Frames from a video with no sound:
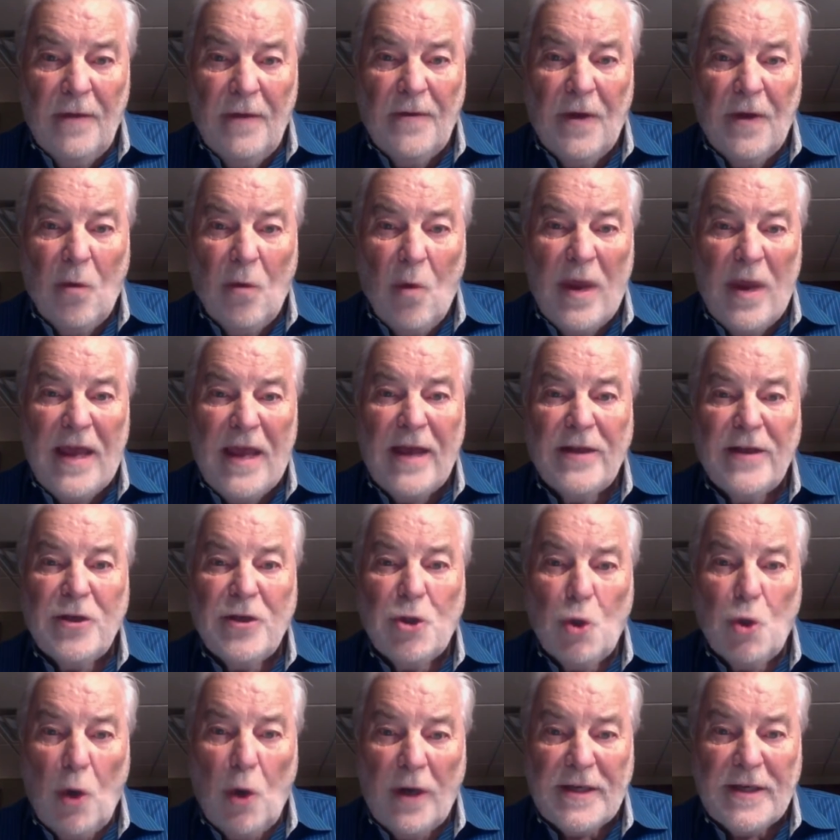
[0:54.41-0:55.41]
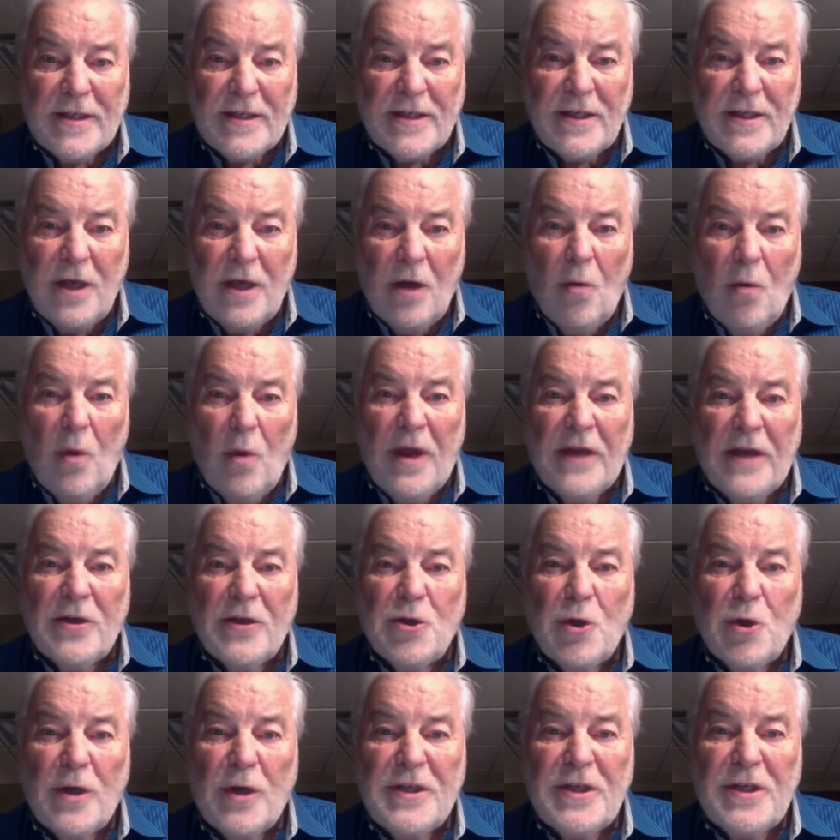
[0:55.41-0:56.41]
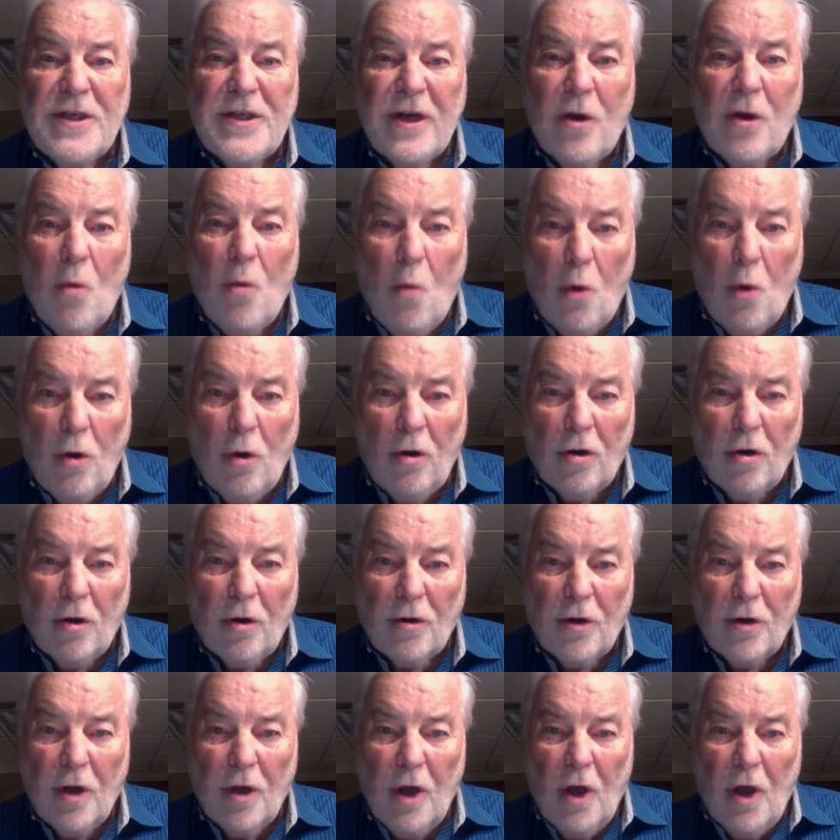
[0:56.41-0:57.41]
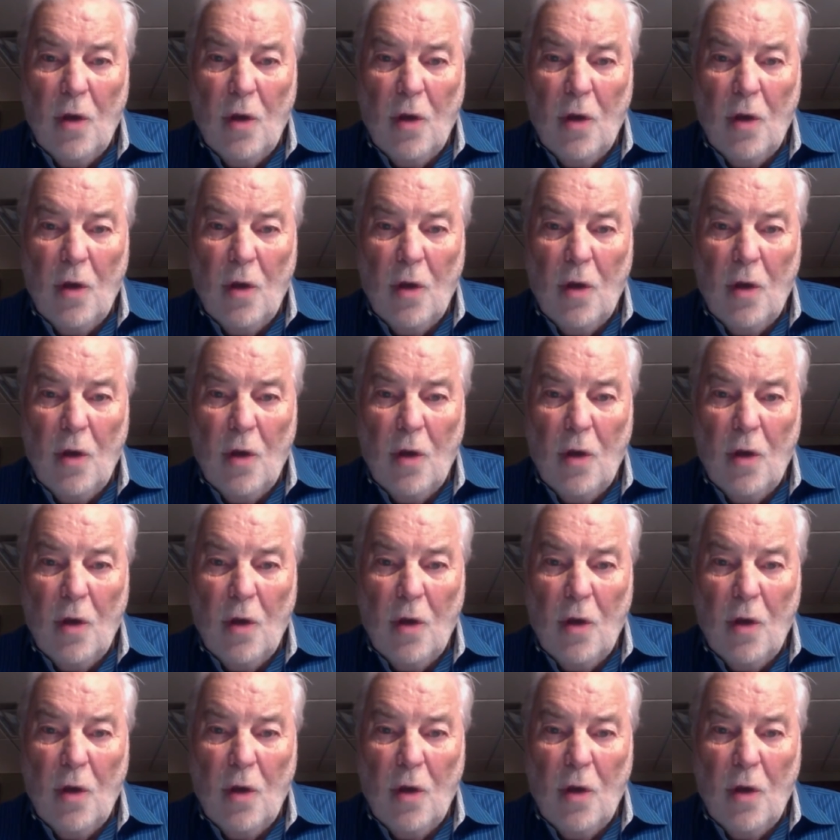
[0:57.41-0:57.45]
that we can trust. We can trust their word.